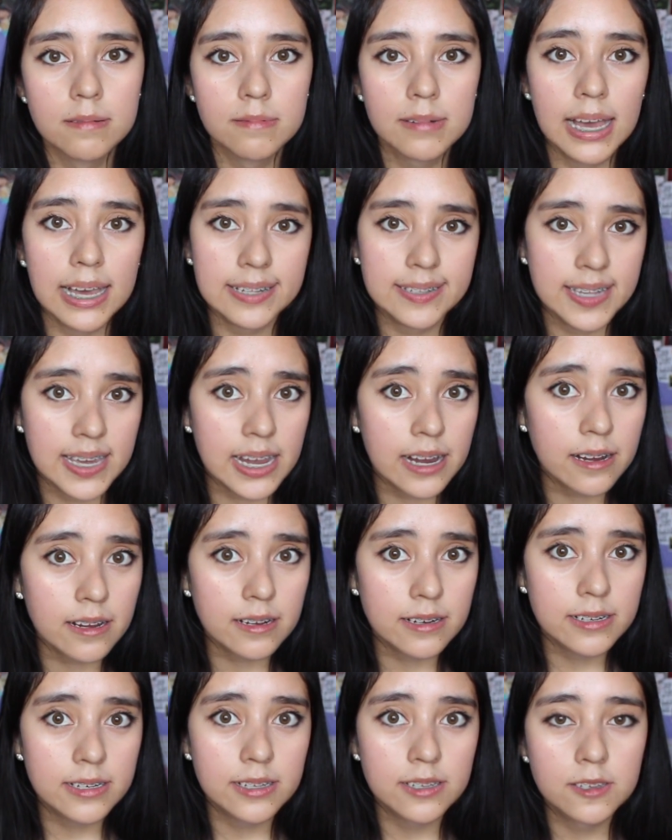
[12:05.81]
nice
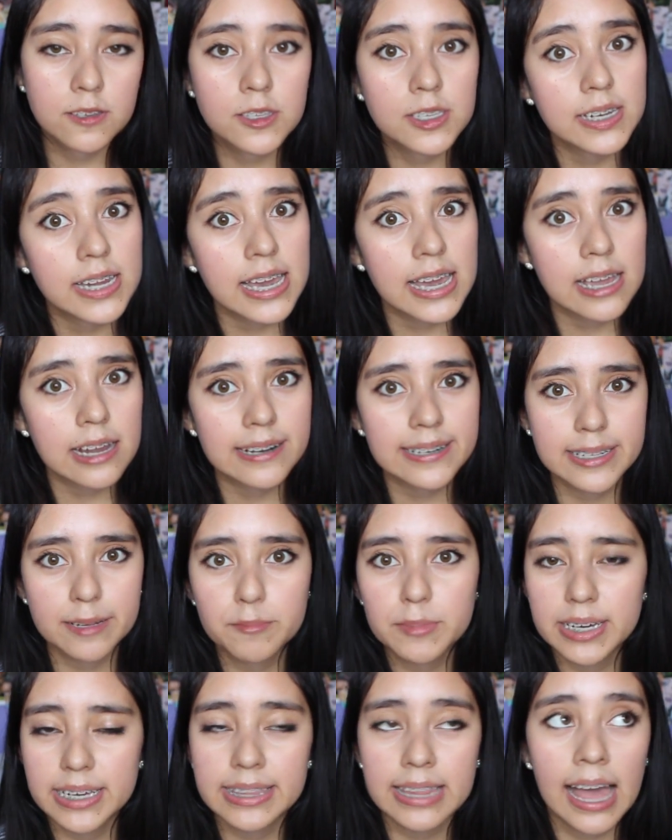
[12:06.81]
hair today, or
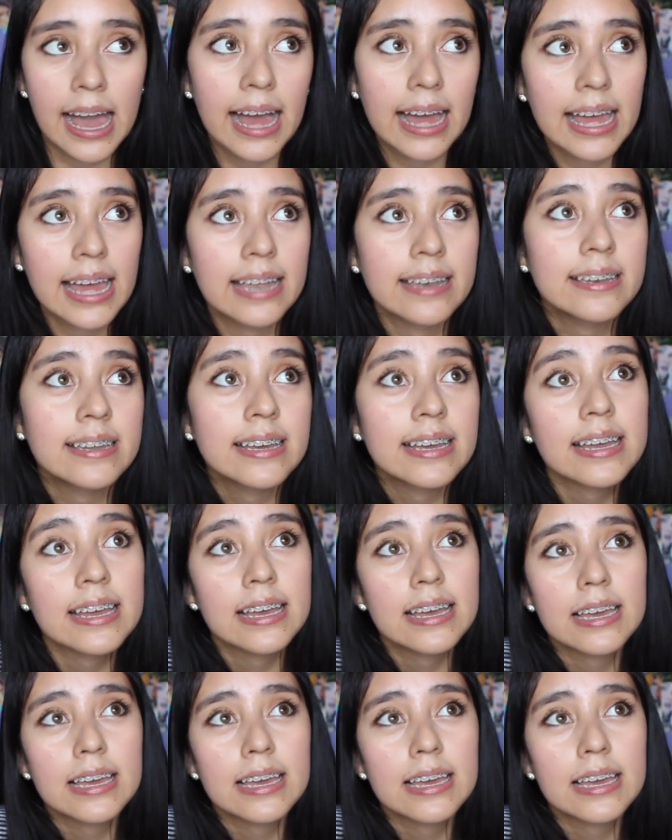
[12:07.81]
something like that, and